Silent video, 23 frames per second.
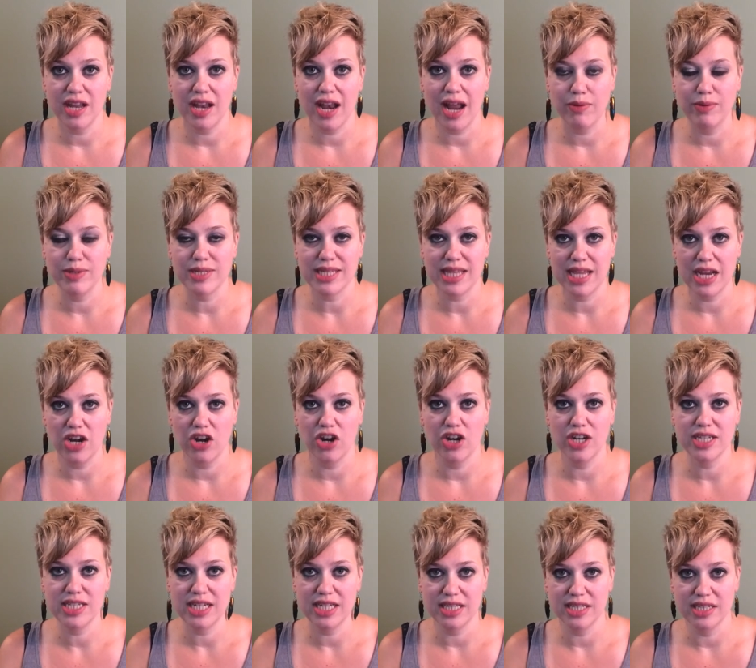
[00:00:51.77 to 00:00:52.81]
and I was there
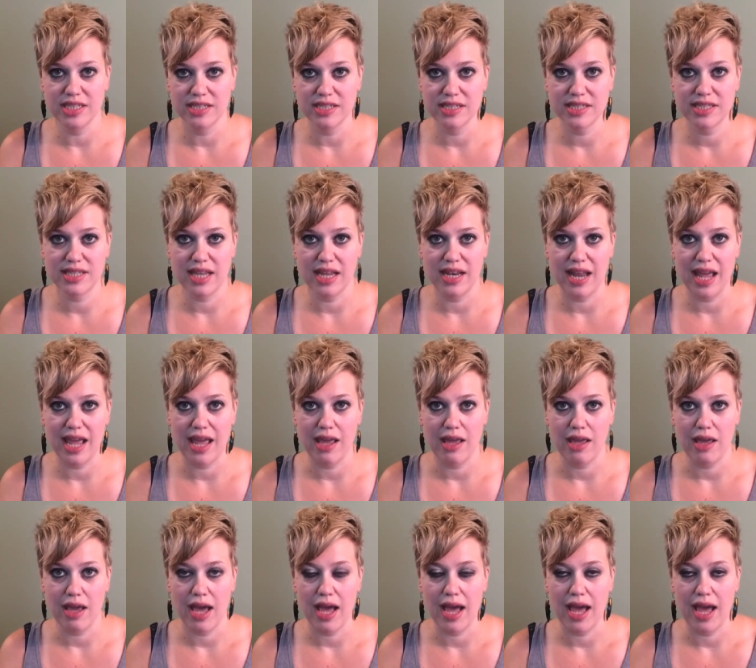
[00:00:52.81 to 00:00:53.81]
until Sunday.